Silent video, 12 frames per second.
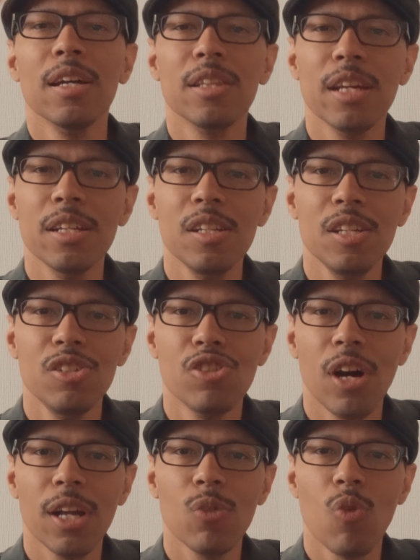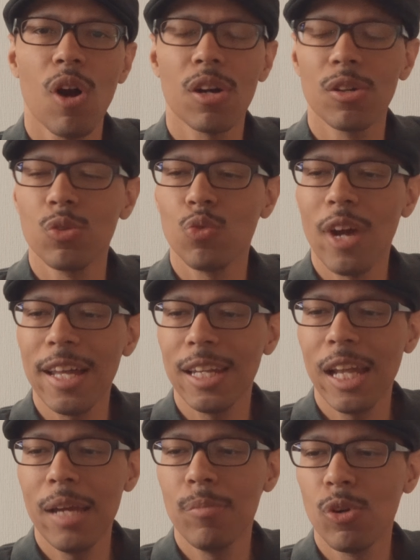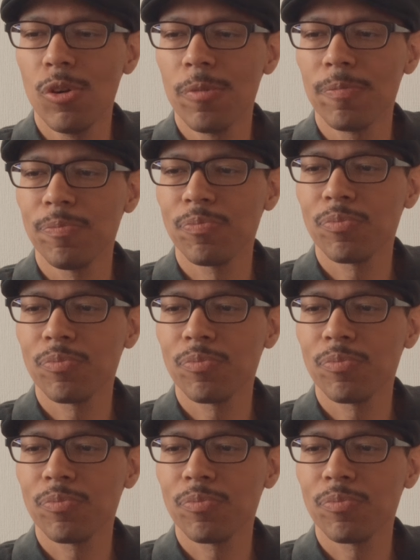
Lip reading: than the Johnnie Walker Red Label.